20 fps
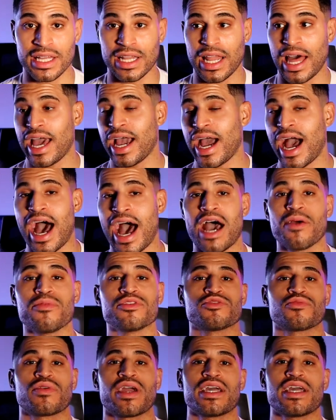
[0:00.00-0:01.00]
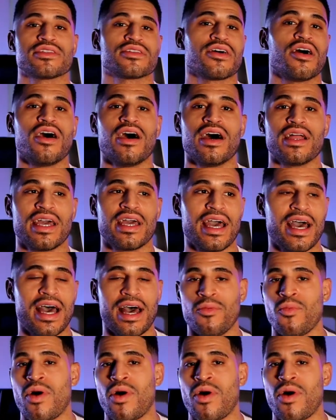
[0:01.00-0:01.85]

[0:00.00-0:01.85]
like I was raised on it,